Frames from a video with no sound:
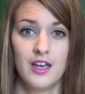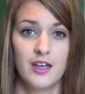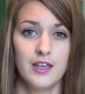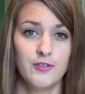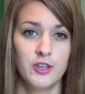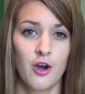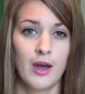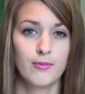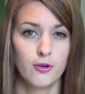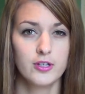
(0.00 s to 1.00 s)
Even though
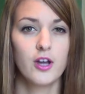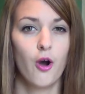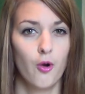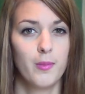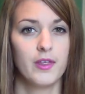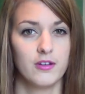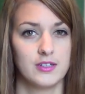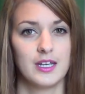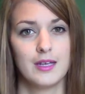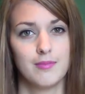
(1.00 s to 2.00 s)
I'm going to hope that your
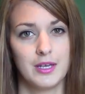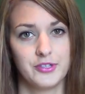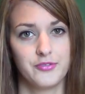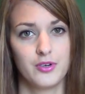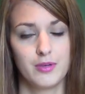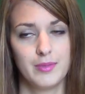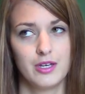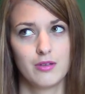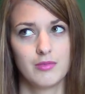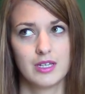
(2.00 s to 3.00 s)
date pays for your
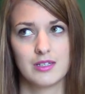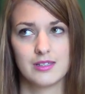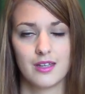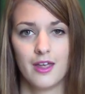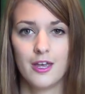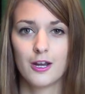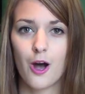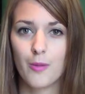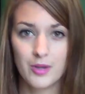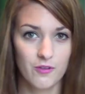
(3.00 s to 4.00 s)
meal, because
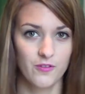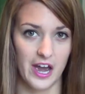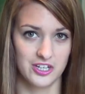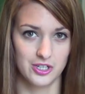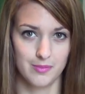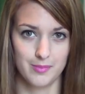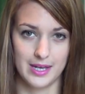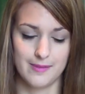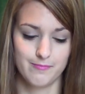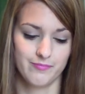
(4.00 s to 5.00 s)
call me old-fashioned,
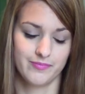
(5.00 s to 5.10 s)
but